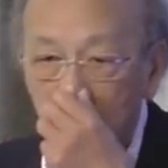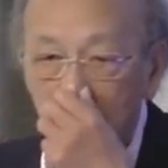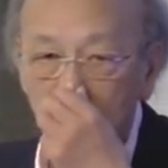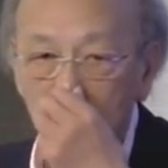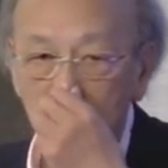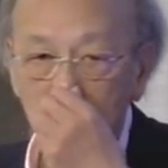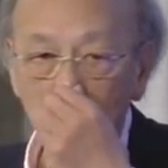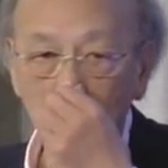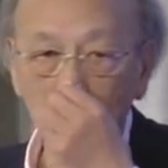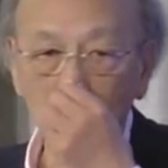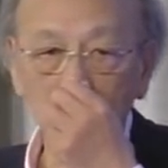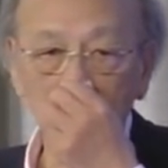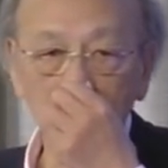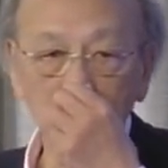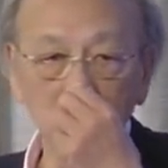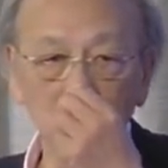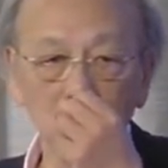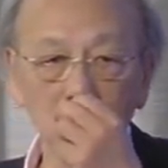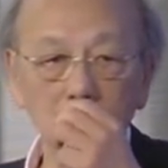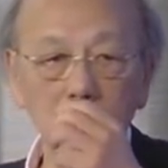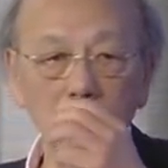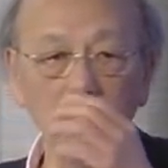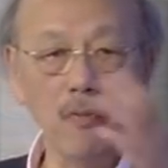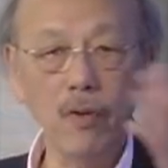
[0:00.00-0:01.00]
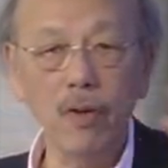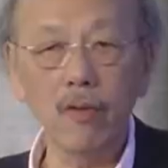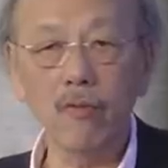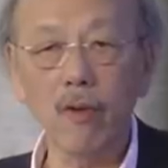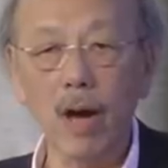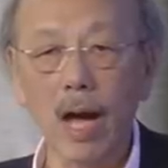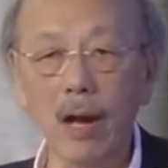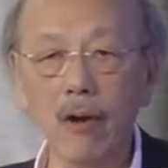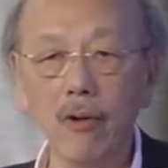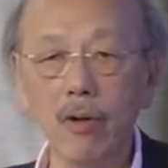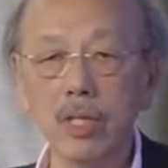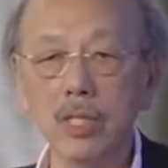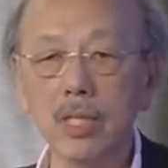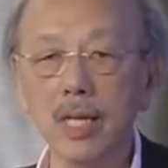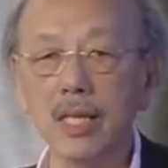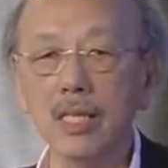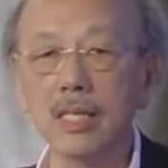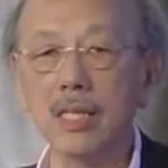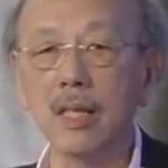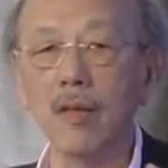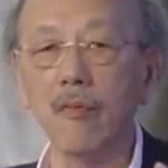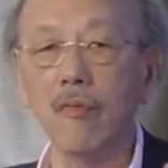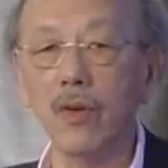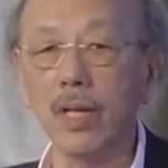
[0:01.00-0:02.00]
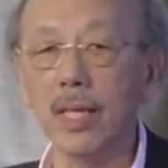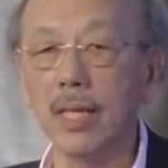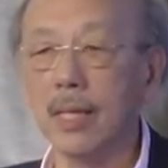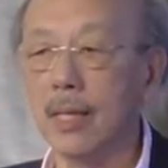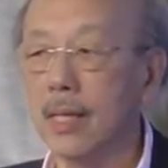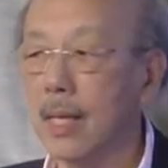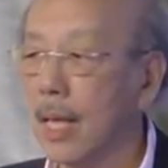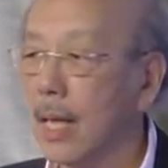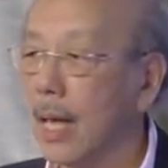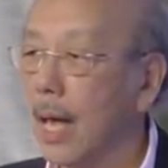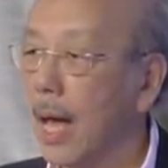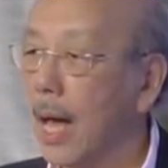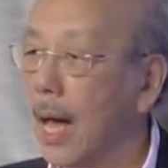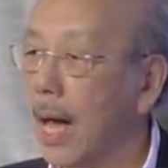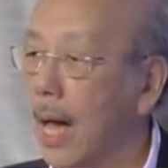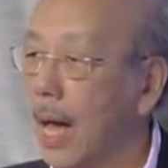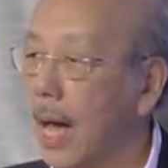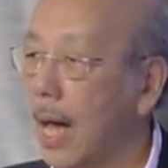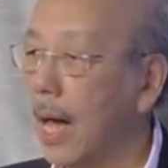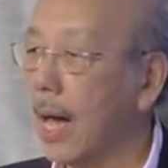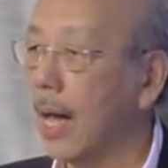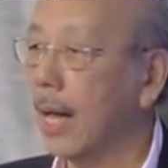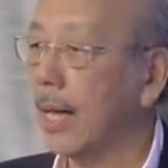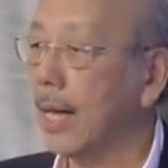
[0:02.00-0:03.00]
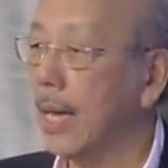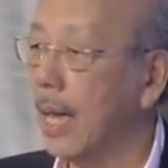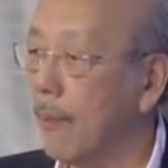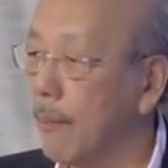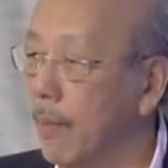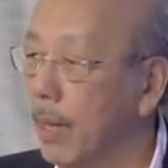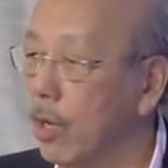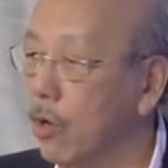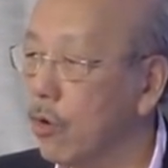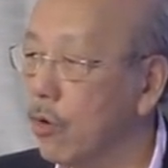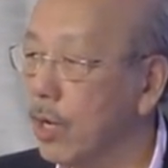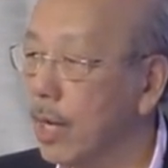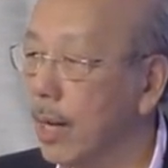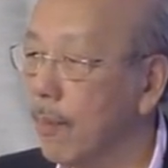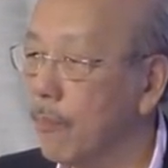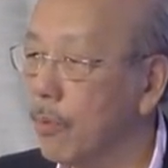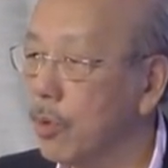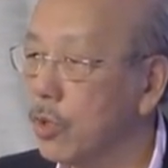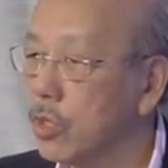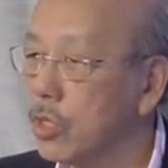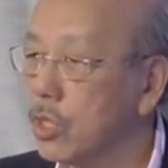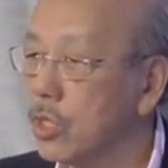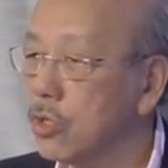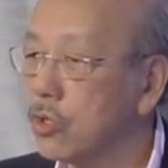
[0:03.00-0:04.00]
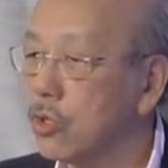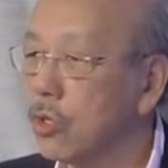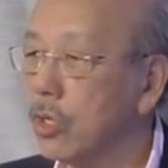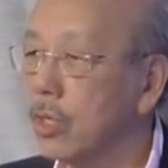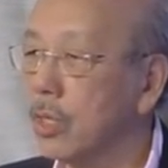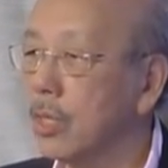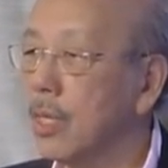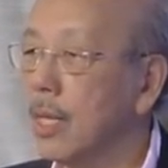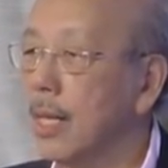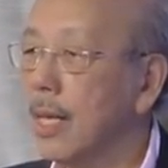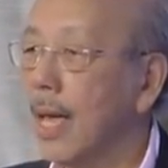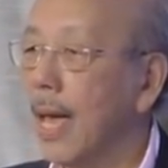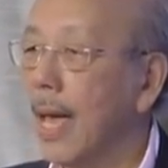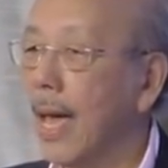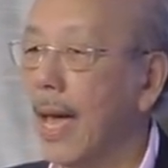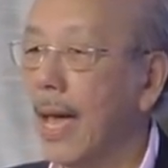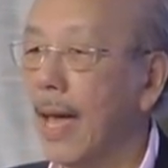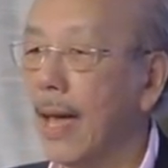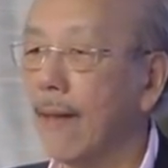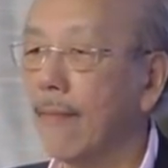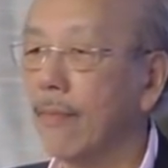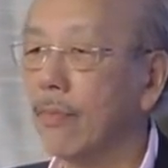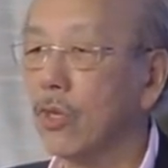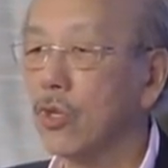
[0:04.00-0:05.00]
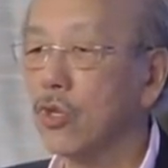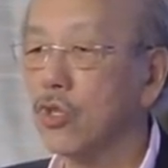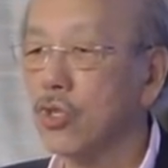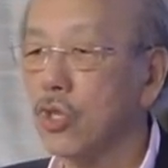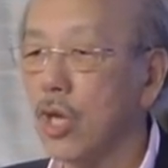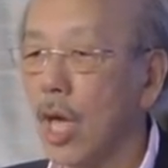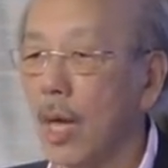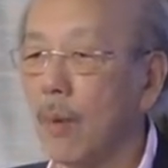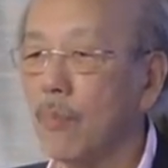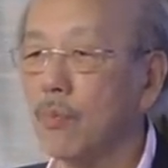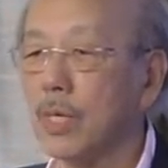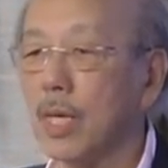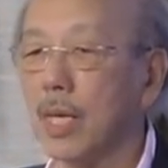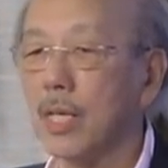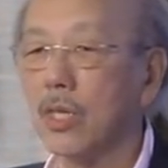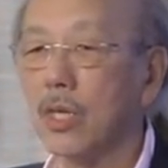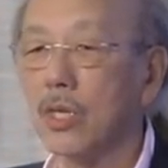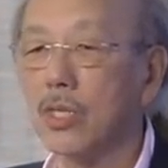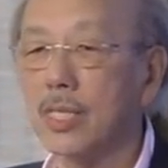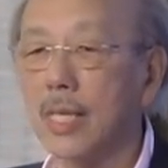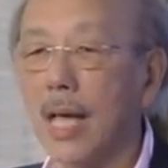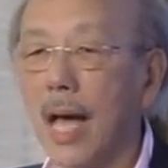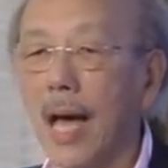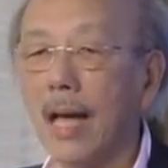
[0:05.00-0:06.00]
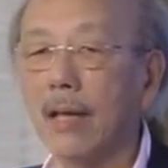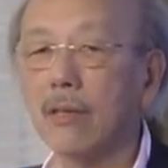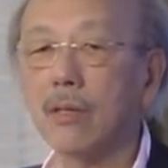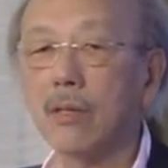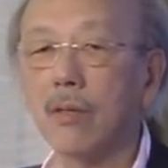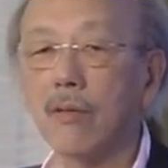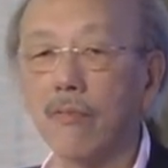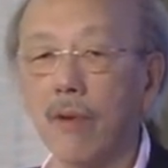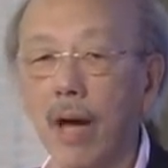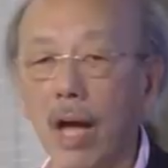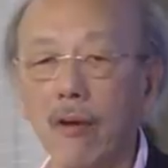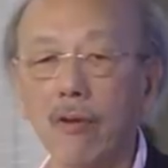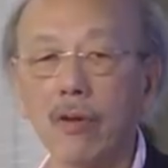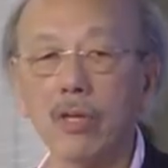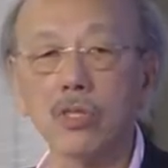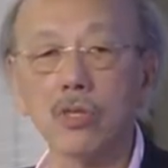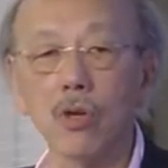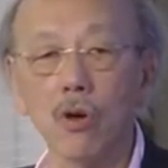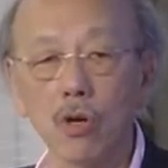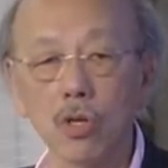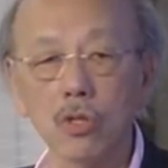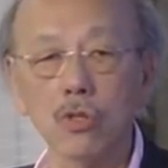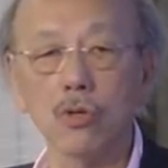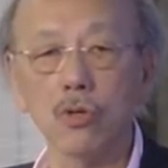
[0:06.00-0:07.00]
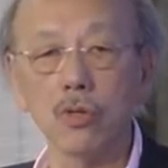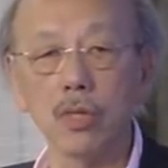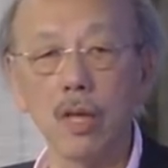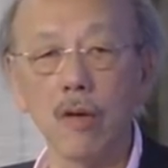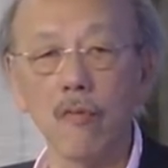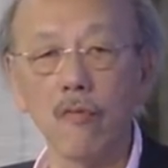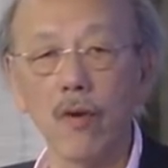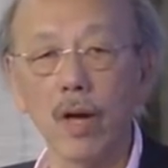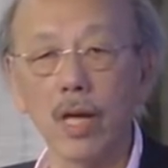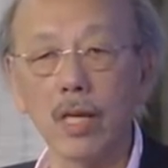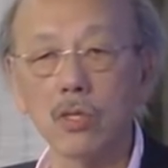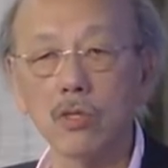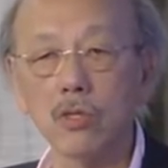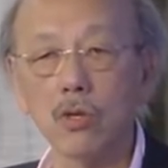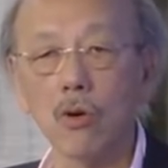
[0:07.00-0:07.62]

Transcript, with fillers: So you know, different virus has different uh, chemical composition, and the shapes and the size of the virus are also different.